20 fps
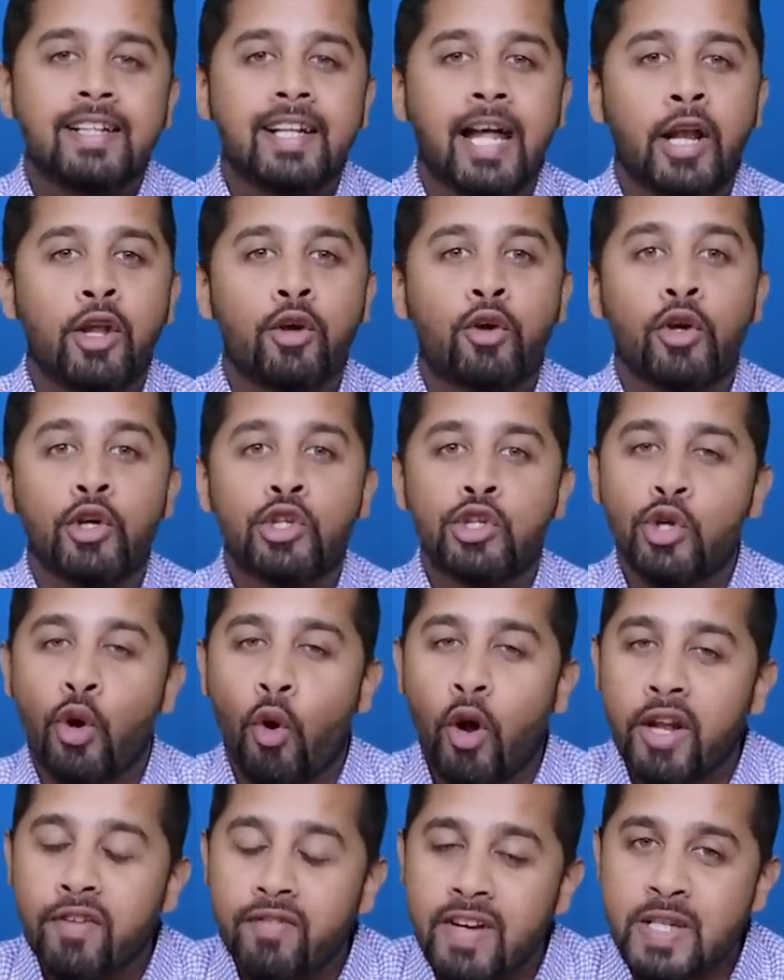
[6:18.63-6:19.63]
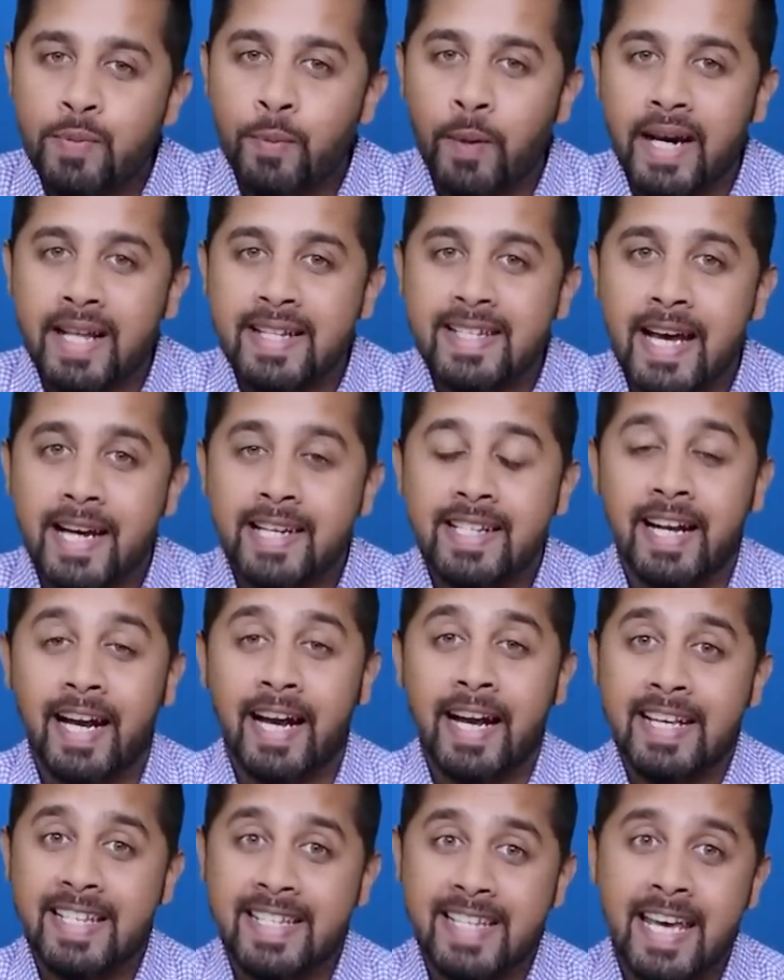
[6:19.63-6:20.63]
then you could show investment in Section
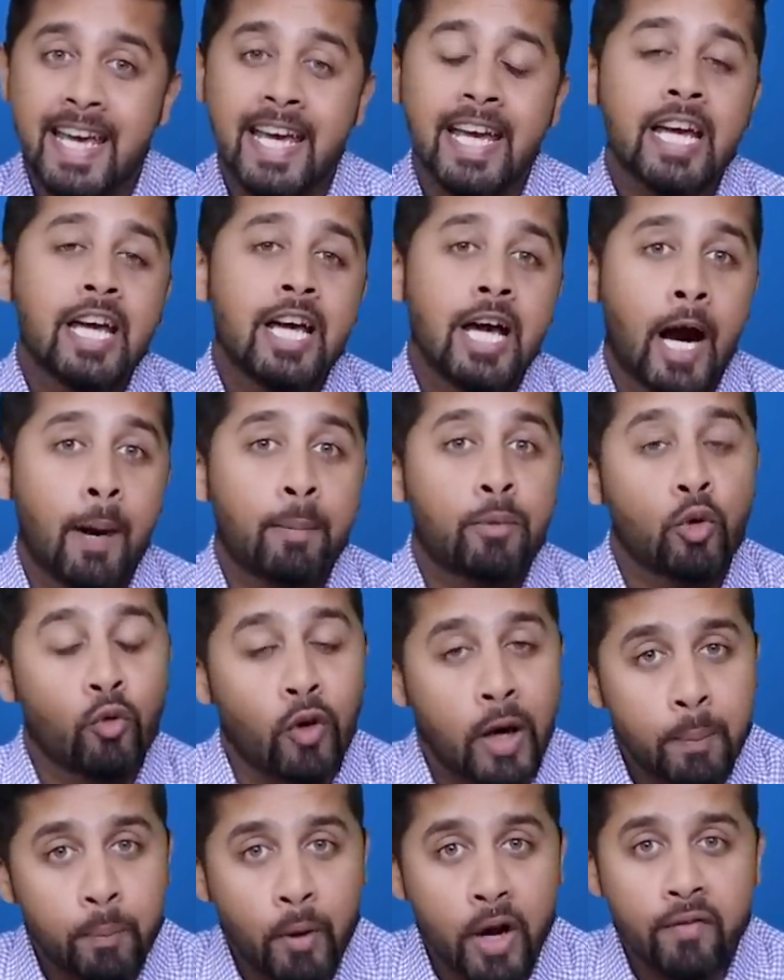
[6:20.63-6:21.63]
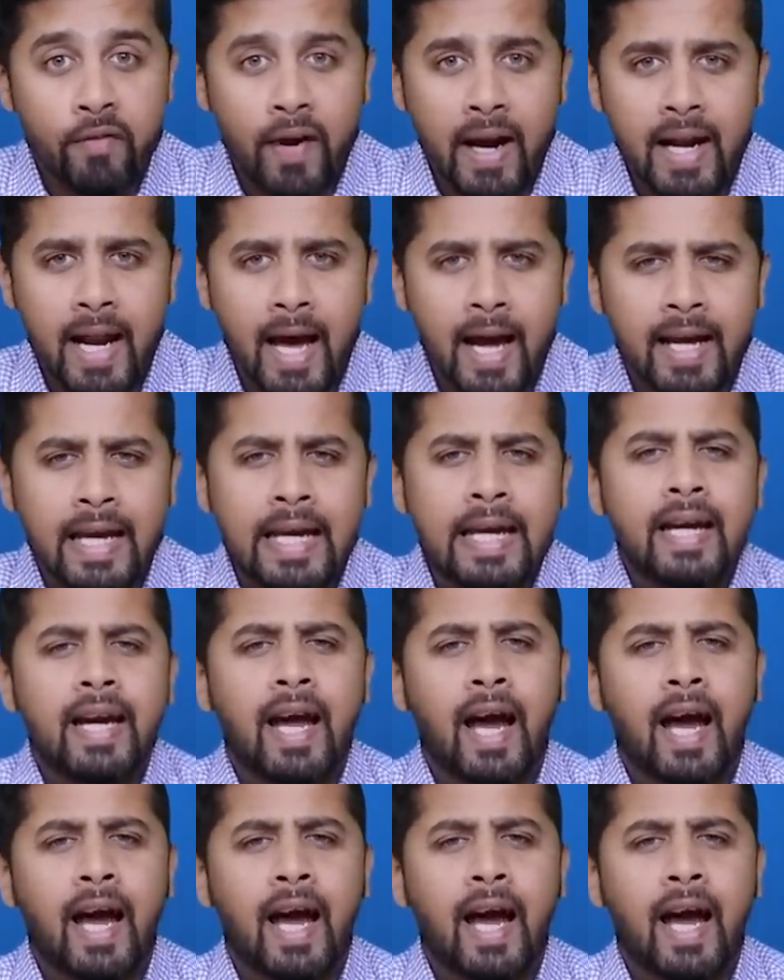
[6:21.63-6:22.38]
80C up to 1.5 lakh